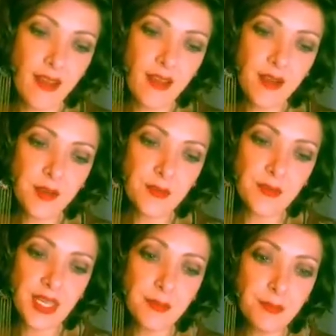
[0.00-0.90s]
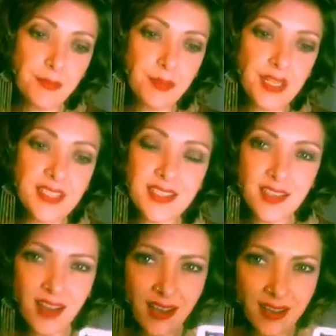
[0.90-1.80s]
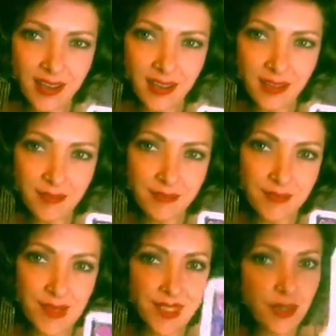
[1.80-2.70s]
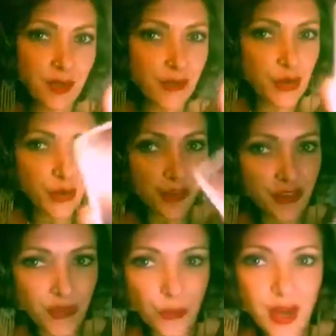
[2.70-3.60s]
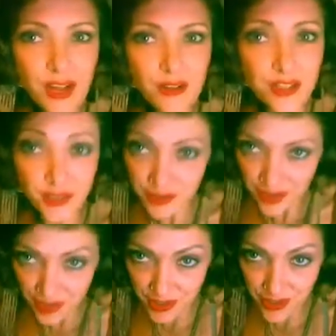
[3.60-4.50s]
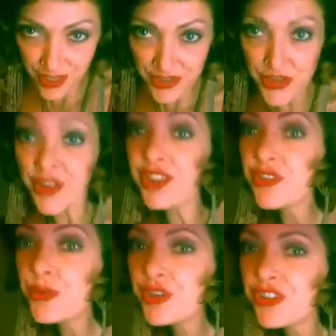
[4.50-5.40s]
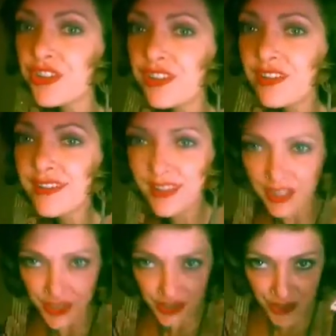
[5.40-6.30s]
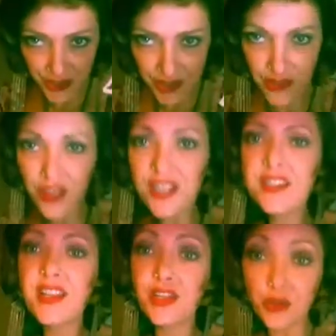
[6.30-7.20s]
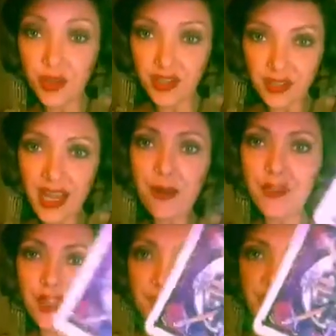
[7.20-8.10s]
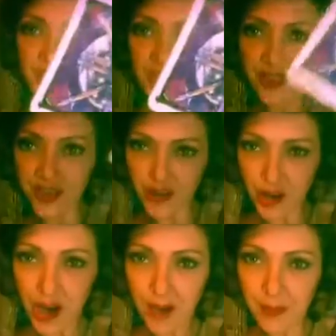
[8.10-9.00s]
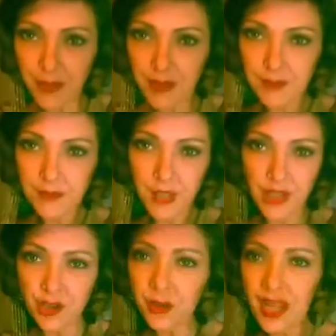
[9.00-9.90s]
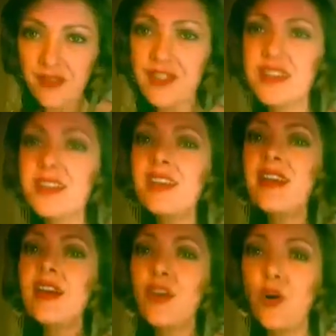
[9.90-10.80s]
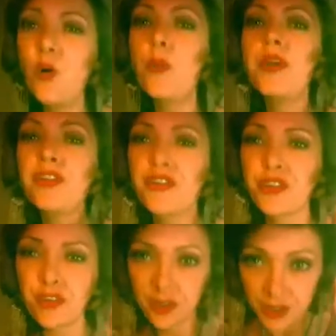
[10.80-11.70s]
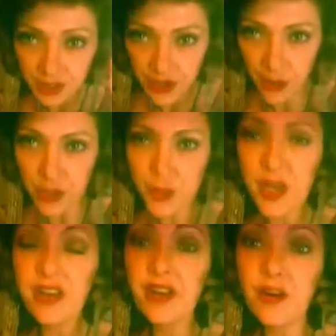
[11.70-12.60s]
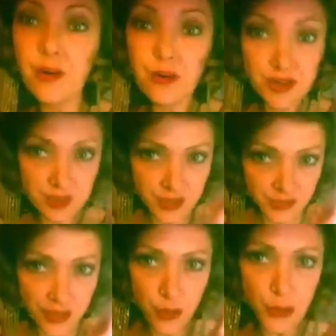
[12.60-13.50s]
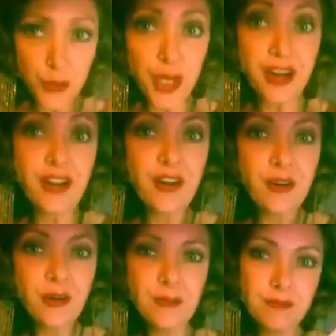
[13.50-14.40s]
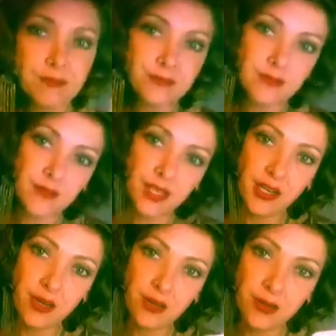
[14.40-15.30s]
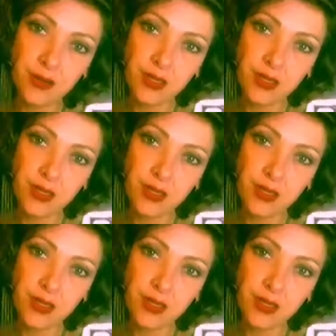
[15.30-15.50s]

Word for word: Um, but it's a nine. So if you turn this around and you start to trust your intuition, you start to trust that you can allow these chains to drop. You don't have to see the whole picture to know which way to go, to feel which way to go, you know?